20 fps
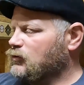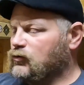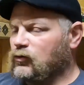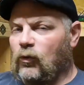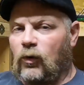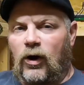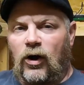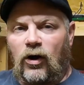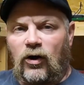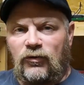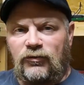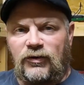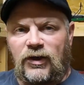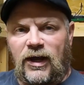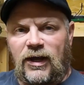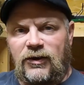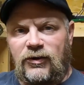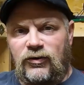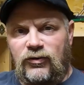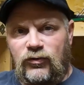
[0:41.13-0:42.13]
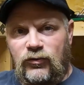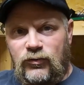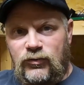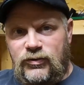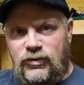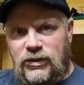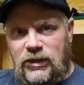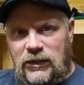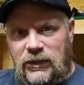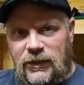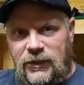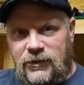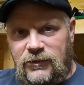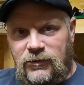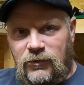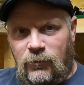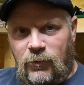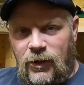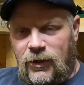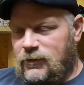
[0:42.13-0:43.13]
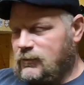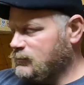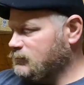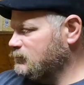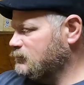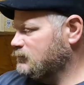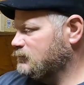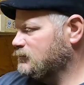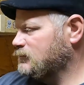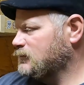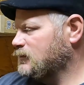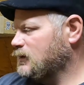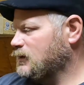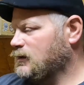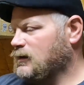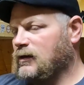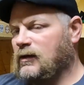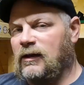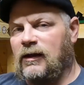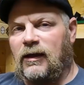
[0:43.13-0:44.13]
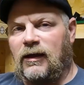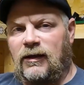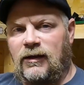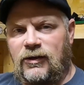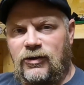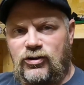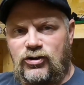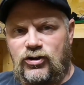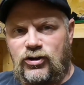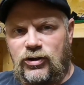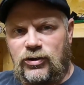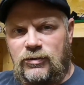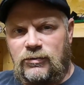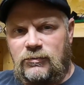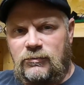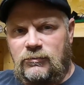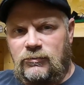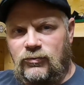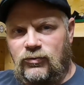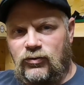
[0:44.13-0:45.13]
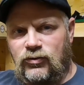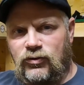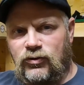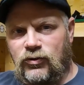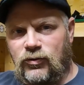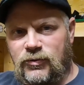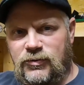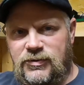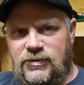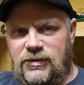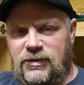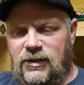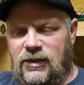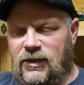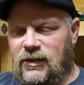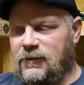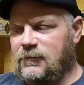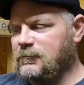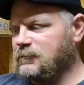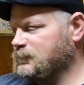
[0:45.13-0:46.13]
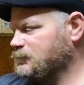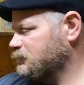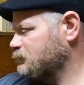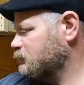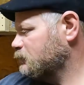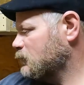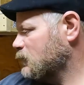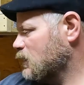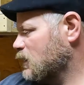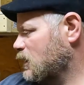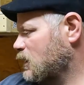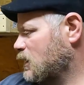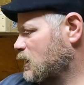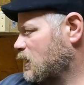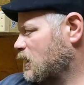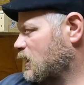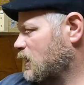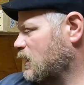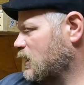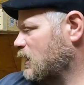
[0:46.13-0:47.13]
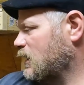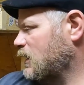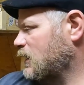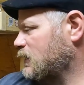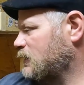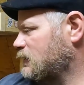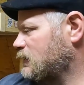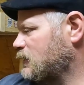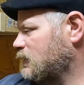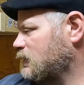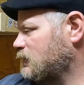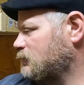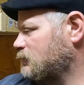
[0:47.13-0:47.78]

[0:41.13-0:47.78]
So where all I had to do is click the button and it should do its thing. And,